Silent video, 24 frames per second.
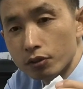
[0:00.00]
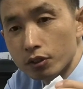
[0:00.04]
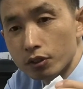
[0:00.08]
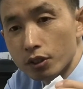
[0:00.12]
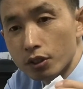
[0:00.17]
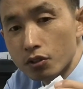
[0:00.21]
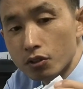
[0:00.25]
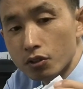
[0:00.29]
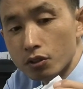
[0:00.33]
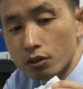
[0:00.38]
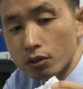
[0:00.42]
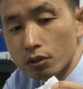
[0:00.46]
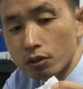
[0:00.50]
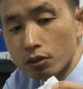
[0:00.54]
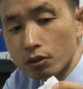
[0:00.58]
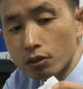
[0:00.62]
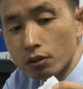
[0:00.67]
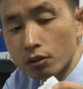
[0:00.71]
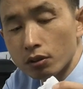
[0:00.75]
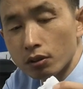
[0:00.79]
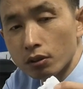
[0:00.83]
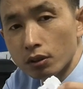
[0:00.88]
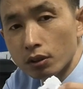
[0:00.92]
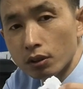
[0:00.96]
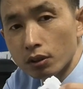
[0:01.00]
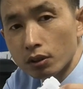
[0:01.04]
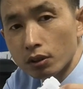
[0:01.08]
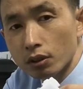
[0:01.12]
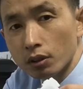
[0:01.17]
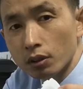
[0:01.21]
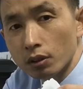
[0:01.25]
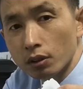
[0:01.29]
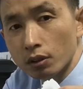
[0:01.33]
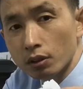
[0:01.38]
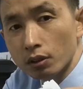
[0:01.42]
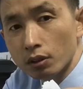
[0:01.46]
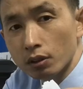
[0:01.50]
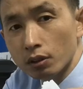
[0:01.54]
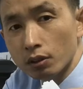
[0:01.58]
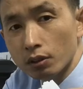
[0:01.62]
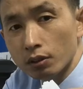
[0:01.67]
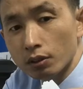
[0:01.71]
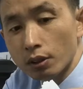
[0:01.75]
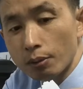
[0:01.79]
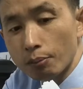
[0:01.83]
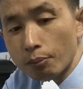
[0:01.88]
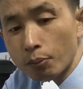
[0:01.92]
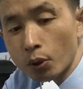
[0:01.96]
this
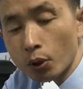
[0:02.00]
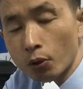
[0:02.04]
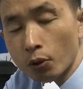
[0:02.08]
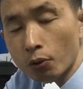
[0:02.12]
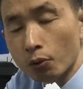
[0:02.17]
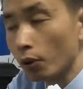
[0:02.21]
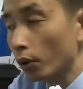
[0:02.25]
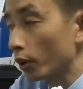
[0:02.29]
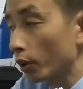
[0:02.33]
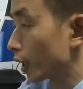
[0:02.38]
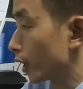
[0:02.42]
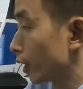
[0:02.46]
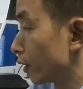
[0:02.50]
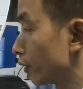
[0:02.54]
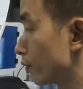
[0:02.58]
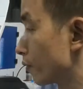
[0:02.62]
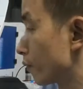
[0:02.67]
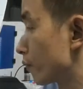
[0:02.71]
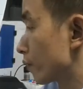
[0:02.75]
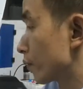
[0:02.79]
dimple. Okay.